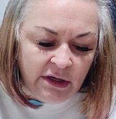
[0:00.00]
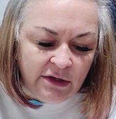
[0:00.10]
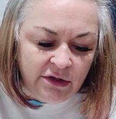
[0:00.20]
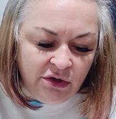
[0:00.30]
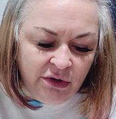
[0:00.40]

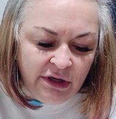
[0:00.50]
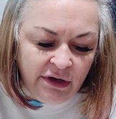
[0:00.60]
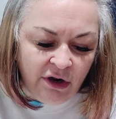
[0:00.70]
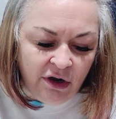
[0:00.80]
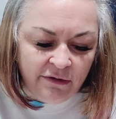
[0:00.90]
So you get
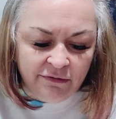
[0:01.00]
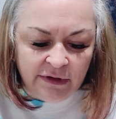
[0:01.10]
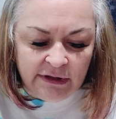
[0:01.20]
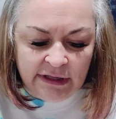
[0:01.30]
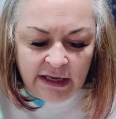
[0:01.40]
off
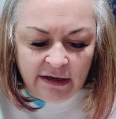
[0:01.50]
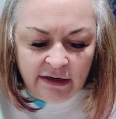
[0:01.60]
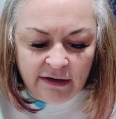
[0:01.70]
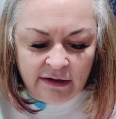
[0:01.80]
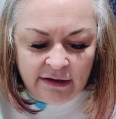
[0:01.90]

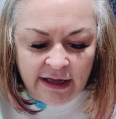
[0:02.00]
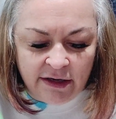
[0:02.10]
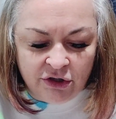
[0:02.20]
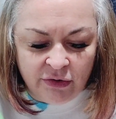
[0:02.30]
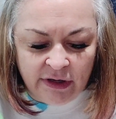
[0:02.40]

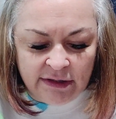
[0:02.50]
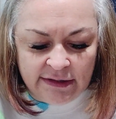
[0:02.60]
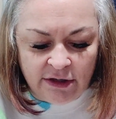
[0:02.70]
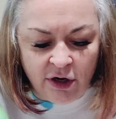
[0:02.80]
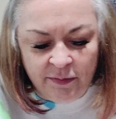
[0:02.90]
that train
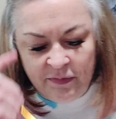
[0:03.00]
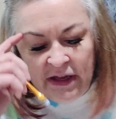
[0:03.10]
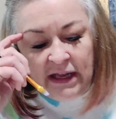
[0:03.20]
stop,